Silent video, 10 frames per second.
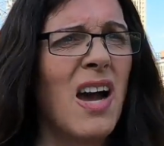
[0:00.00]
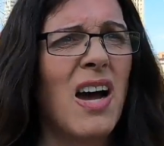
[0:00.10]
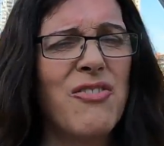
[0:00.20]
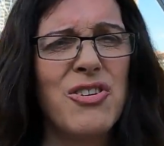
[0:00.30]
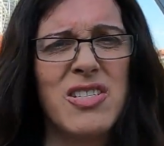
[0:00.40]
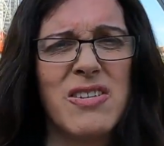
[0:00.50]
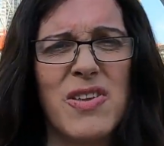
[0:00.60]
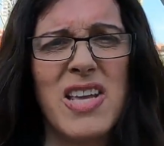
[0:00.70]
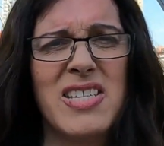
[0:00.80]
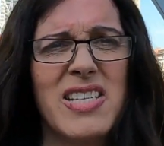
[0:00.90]
hundreds of
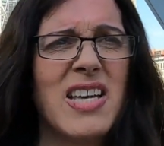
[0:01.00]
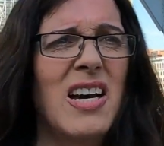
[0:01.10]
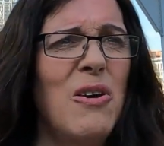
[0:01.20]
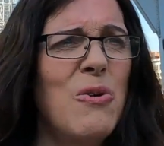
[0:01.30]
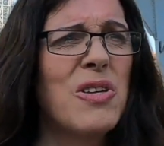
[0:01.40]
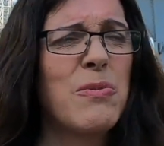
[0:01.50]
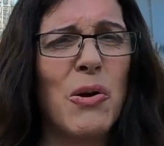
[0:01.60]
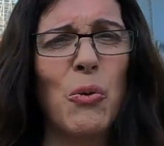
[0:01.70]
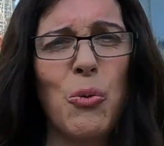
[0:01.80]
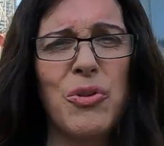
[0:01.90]
years ago. It's where
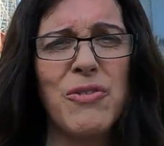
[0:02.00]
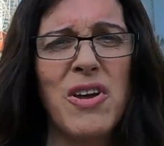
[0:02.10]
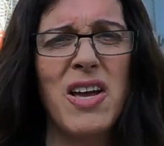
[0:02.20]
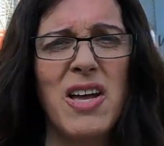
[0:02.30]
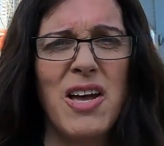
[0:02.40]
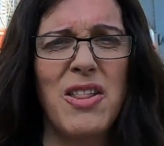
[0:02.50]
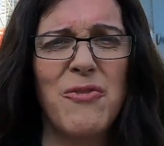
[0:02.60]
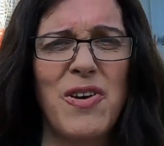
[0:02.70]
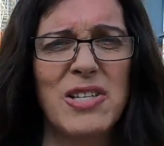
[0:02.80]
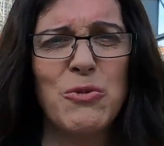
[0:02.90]
all the
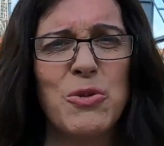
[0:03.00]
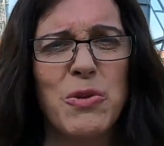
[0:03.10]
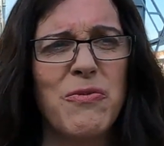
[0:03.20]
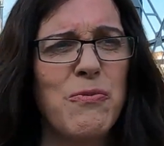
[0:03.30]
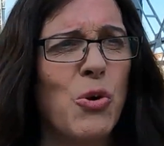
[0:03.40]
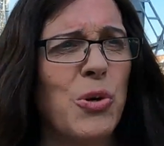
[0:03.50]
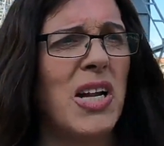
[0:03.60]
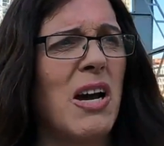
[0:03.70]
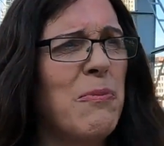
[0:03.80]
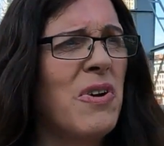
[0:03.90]
vessels would have moored
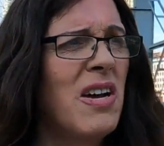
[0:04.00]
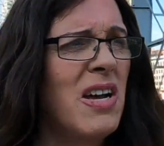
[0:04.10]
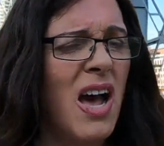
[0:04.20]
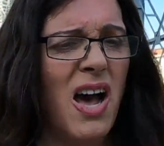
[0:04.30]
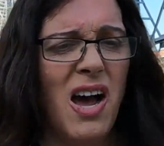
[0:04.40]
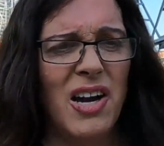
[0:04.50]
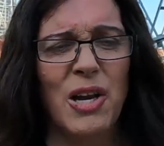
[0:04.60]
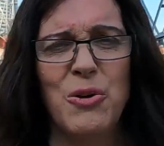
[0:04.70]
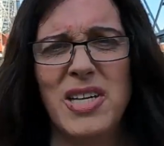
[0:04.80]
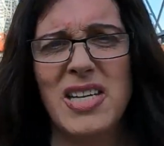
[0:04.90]
up,
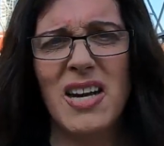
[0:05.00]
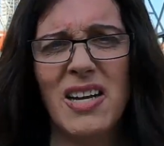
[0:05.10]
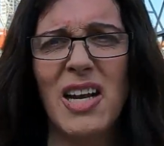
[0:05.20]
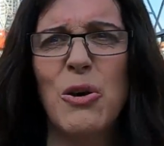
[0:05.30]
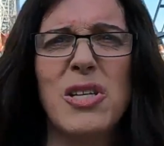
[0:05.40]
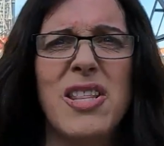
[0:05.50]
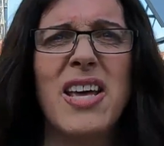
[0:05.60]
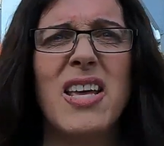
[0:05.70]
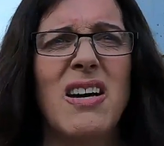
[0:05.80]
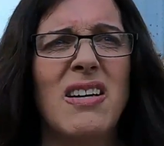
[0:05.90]
loaded and unloaded
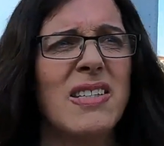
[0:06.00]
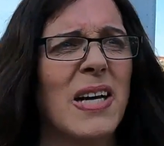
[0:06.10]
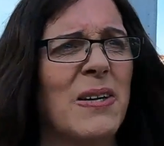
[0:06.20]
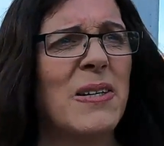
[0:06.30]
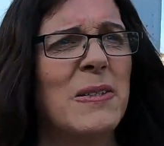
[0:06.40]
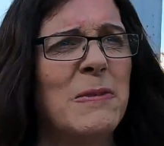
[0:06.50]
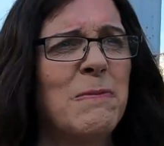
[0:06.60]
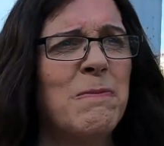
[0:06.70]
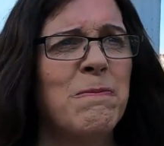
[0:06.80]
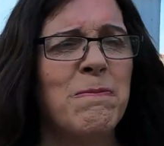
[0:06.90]
their cargo.
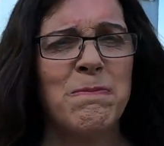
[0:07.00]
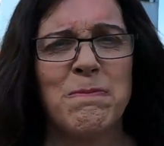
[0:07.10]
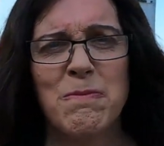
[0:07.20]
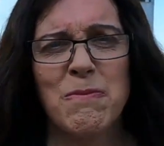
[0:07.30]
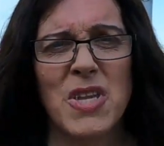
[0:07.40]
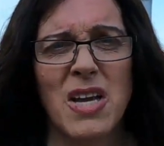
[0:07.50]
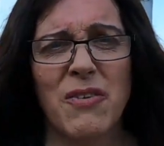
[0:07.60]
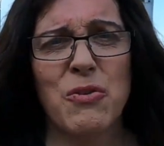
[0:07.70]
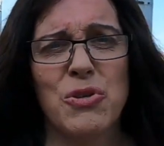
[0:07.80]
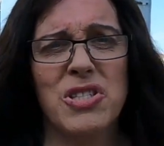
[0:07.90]

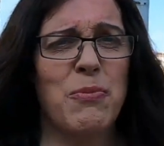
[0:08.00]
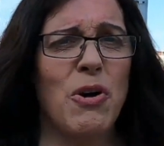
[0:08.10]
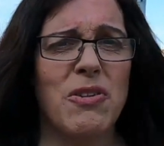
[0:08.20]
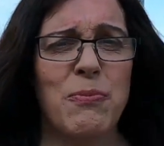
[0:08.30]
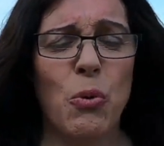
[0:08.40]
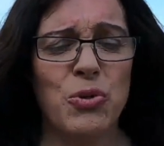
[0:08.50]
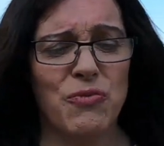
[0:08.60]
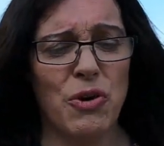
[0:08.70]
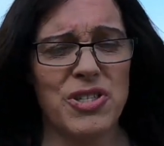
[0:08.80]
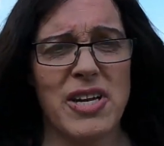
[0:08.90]
Of course, the port
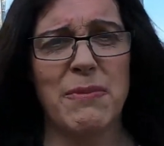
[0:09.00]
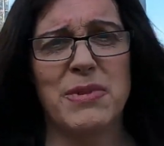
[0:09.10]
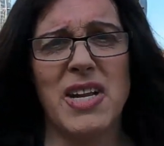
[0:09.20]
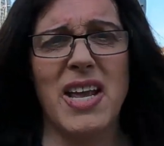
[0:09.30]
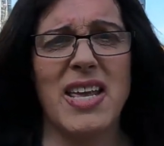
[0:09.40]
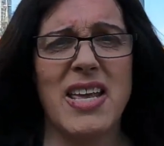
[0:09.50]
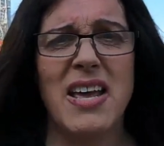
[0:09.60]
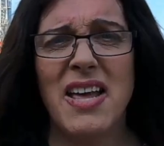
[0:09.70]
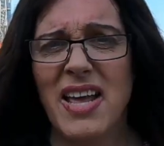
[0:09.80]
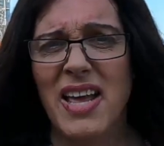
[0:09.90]
of Rotterdam today
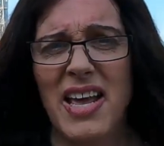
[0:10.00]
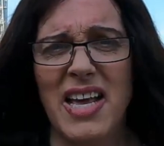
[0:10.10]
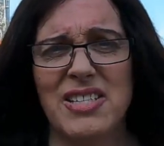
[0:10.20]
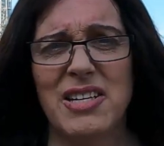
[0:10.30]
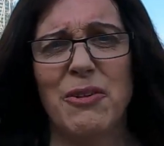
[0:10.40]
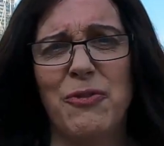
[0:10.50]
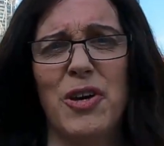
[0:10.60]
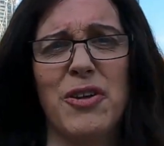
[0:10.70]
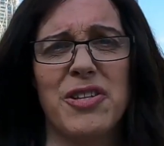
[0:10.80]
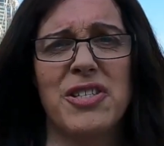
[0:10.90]
is a little
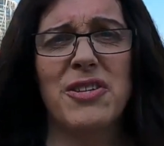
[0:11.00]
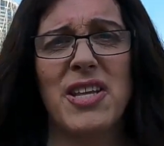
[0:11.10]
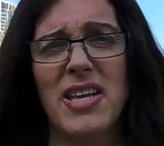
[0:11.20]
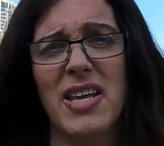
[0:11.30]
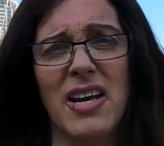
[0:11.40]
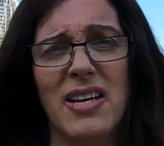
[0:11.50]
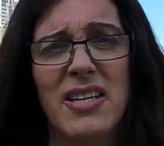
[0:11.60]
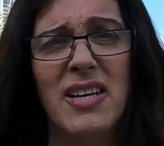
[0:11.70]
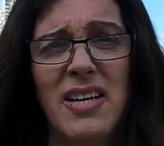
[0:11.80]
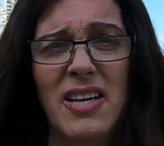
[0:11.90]
further to
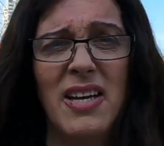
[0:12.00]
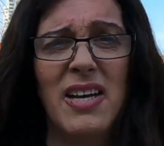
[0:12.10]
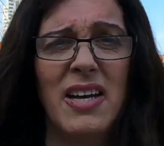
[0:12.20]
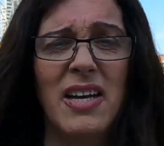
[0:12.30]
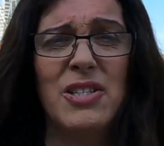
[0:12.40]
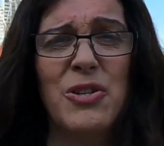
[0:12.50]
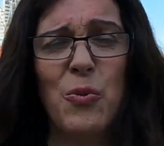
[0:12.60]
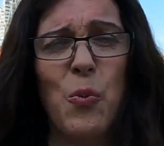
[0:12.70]
the